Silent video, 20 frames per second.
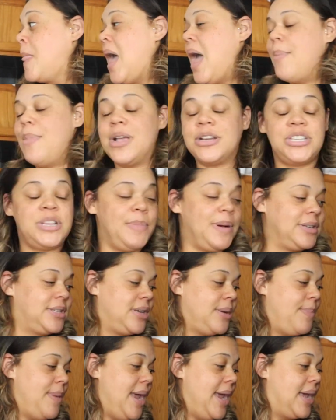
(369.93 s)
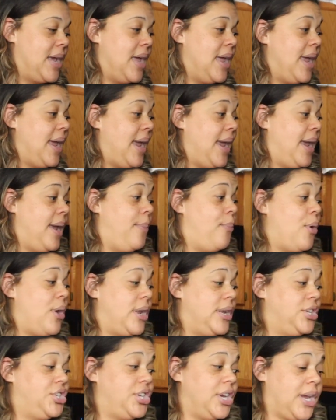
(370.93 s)
I'm actually about to make a
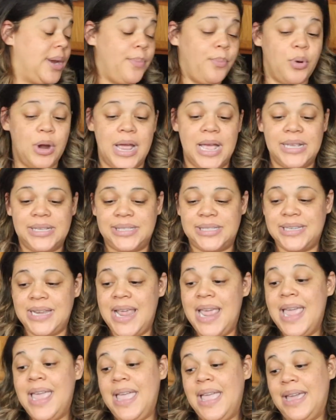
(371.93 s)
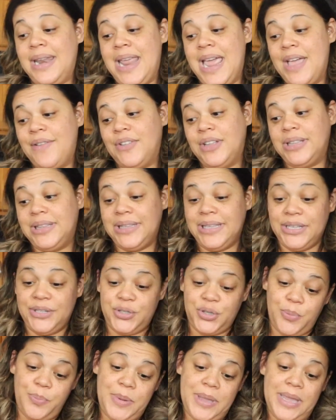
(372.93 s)
breaded chicken breast and have a
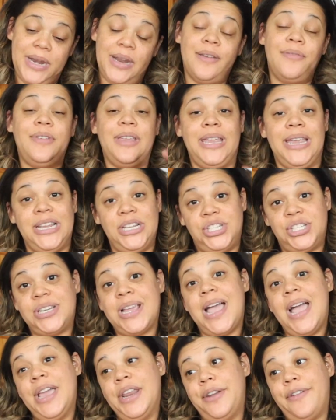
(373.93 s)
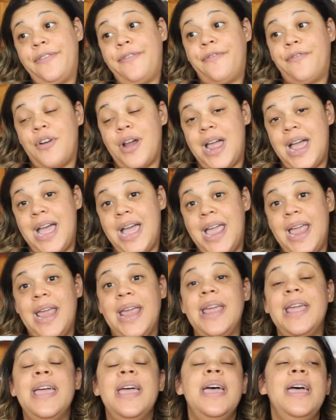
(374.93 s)
little bit of each kind of fry.